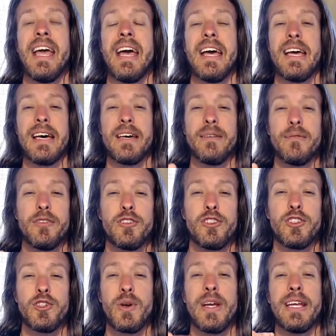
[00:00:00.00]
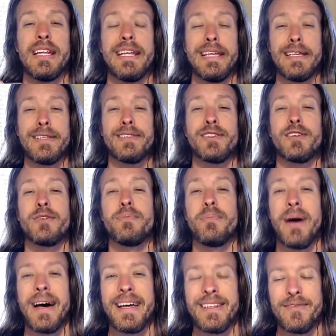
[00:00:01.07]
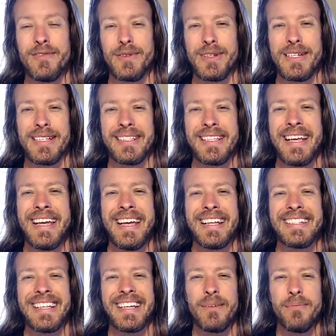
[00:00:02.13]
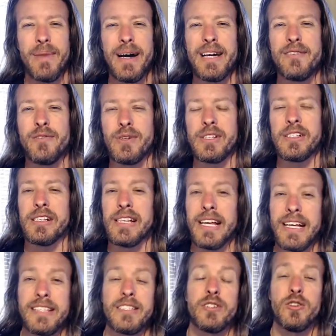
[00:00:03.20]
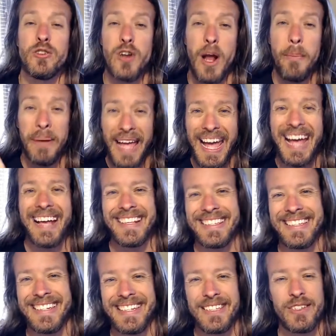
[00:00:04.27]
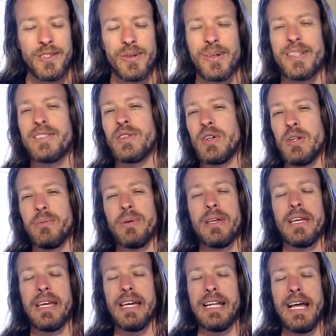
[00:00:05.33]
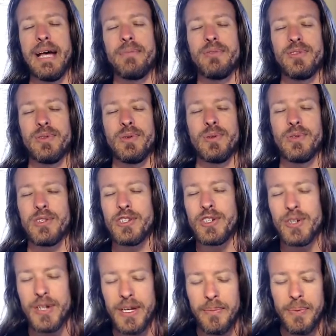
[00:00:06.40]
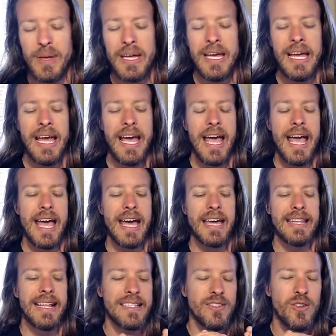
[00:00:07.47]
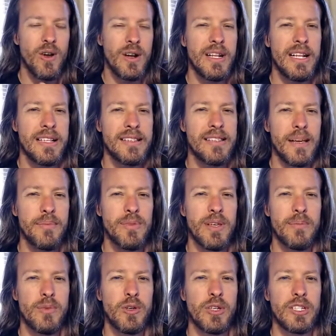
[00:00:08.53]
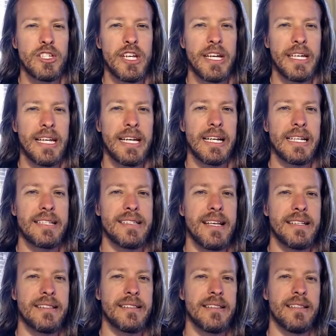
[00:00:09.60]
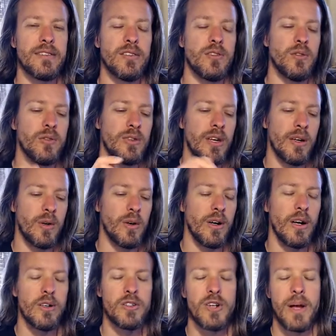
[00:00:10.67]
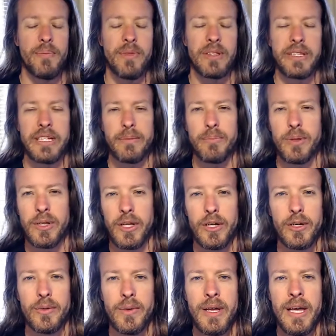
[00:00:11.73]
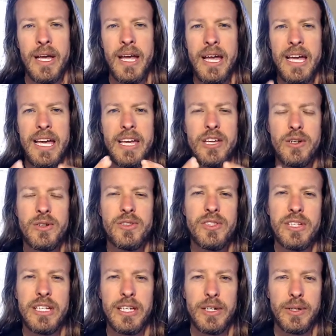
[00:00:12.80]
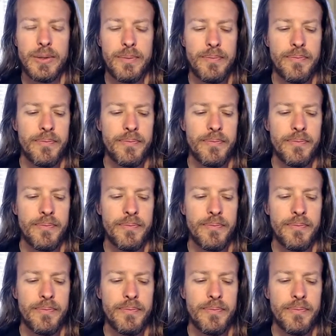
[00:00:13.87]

and straight Eastern mindfulness. It's like a mindfulness class that you drop acid into. It's going to be an absolute trip. And that's starting in September. You can check it out at ekstasisinstitute.org. I'll drop the link below. Here's the deal.